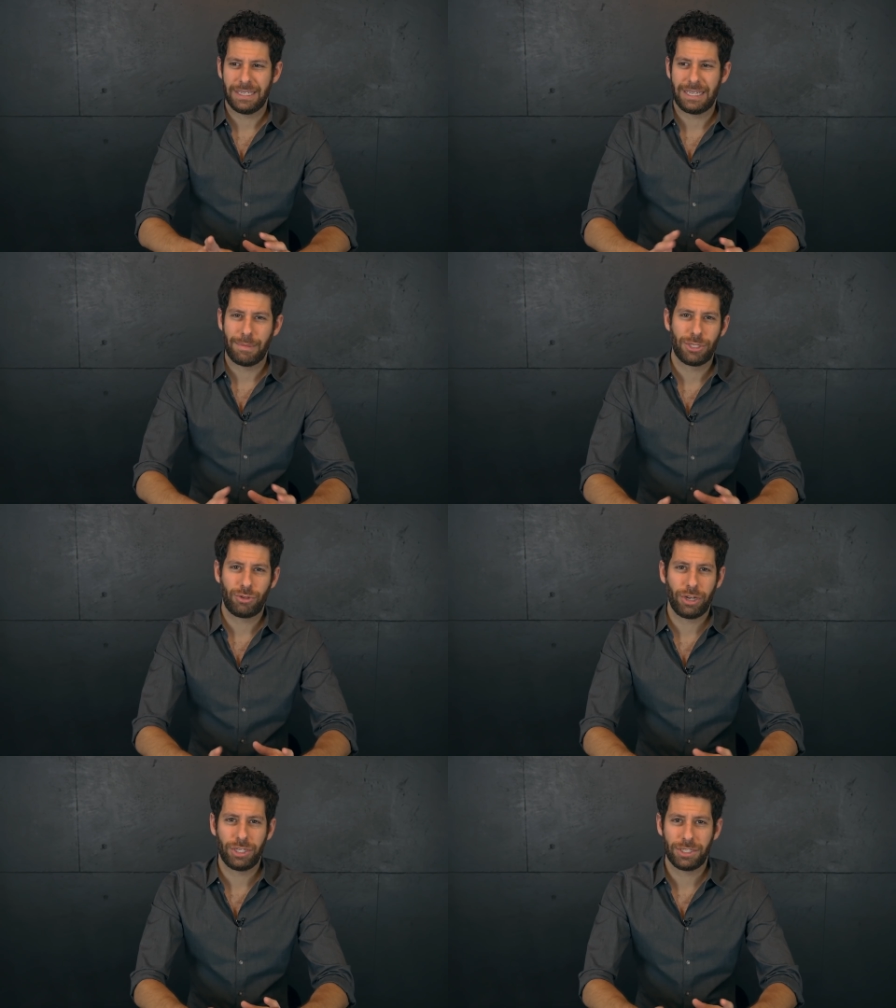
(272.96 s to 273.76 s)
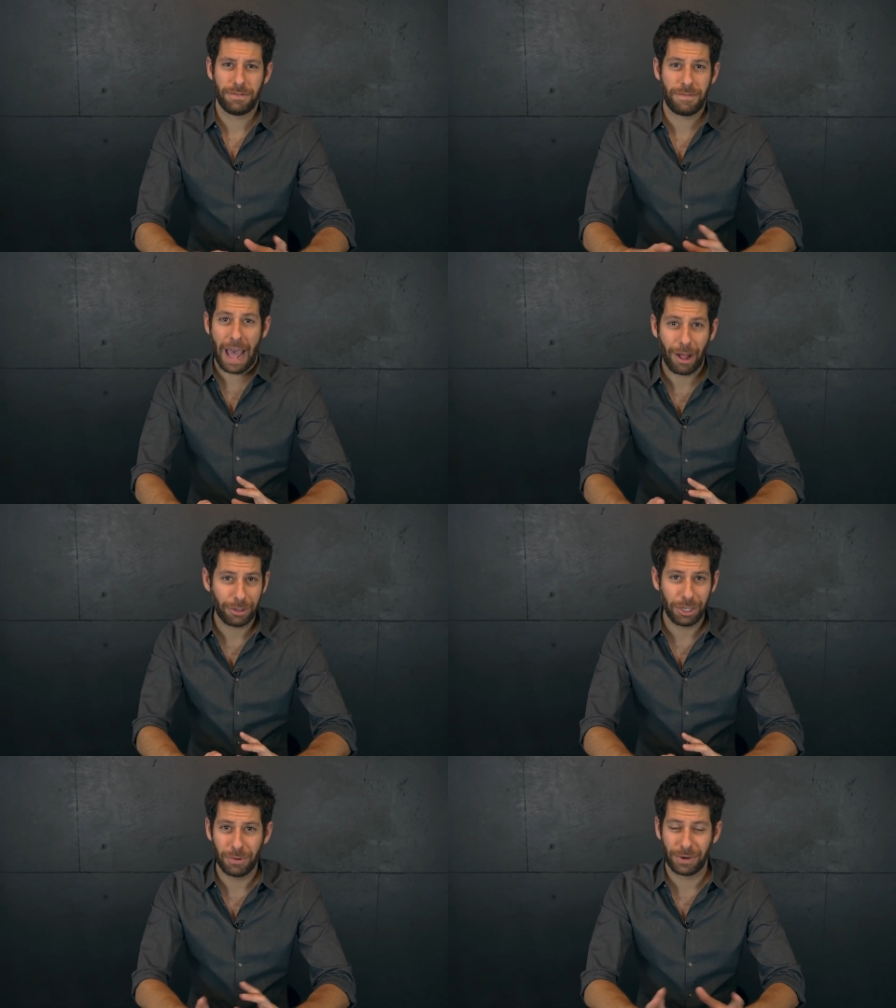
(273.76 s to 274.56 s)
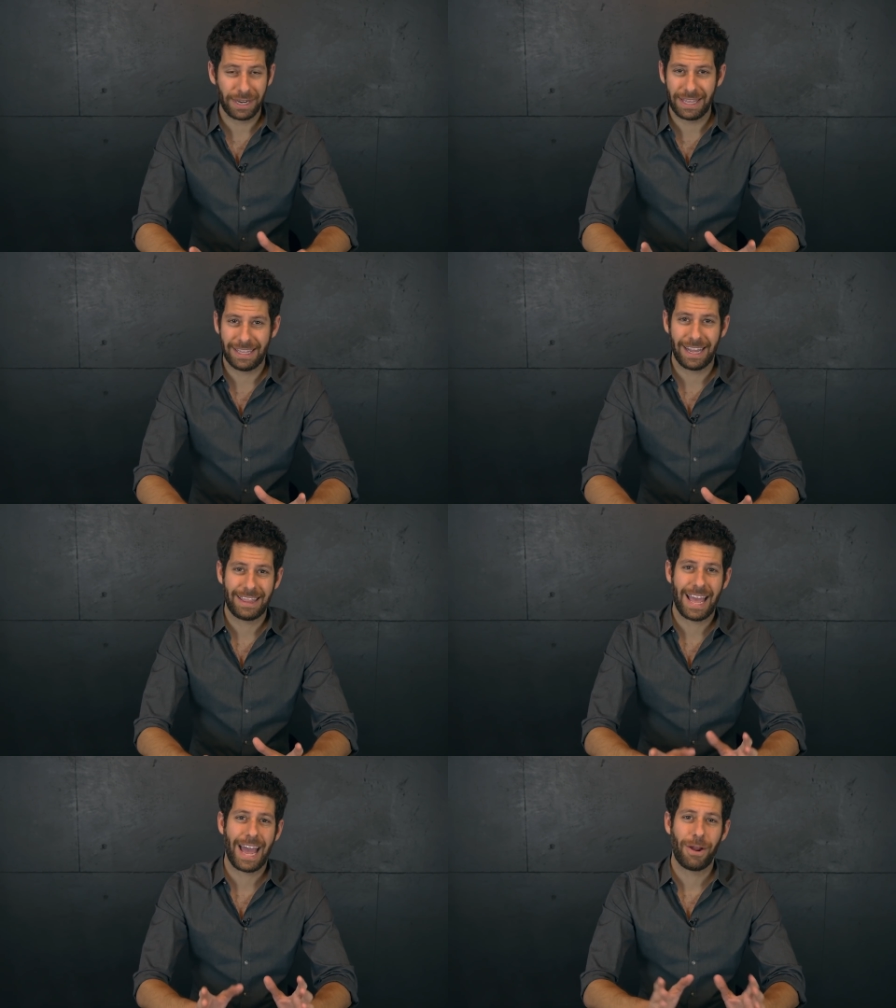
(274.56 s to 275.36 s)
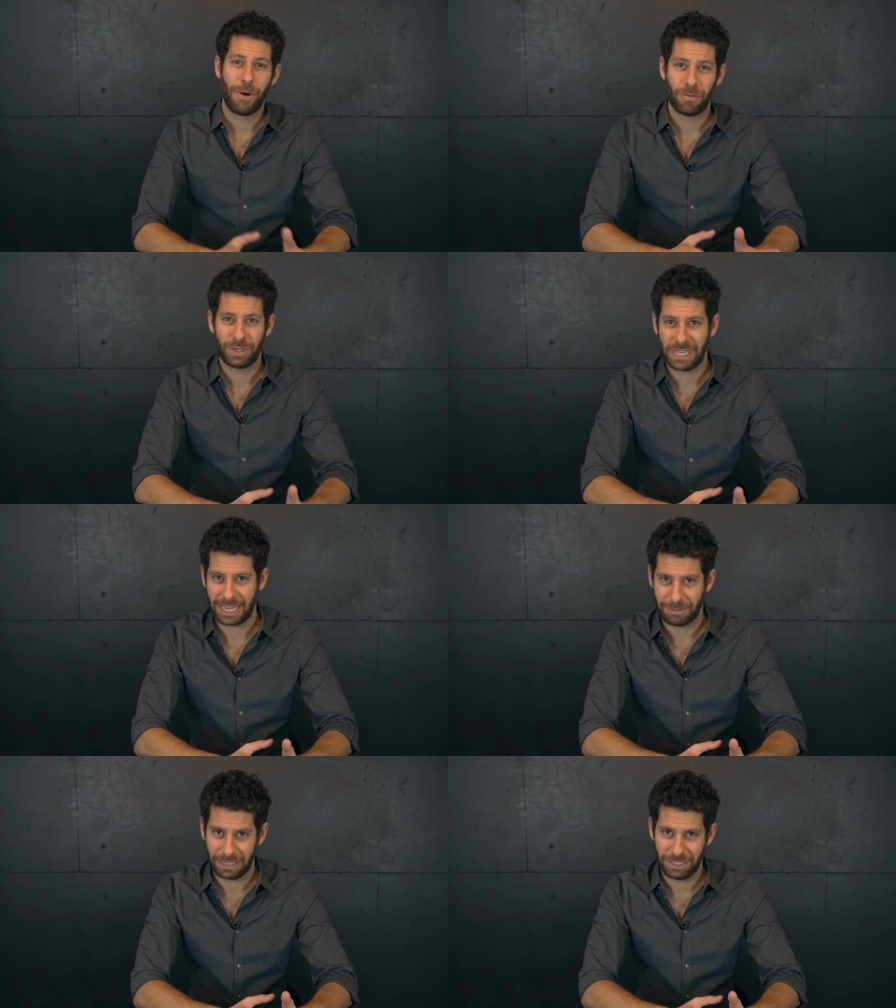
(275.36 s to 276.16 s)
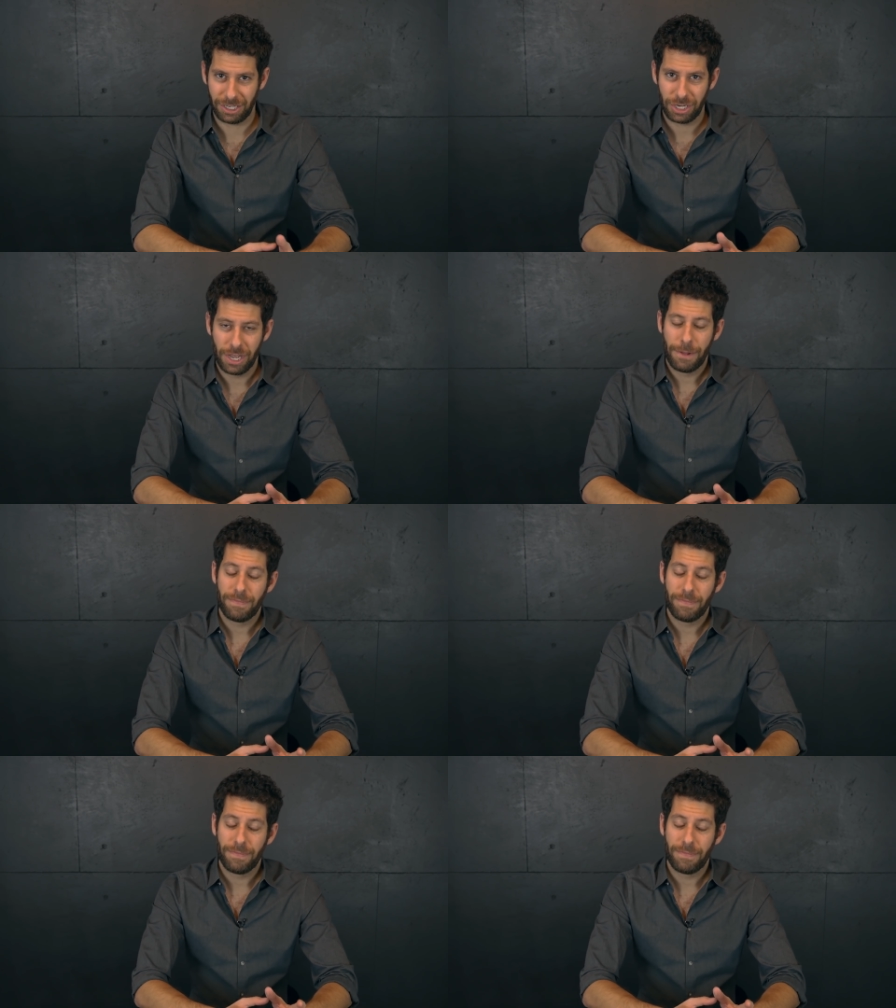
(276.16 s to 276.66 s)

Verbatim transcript: demonstrations of value or anything like that over text message.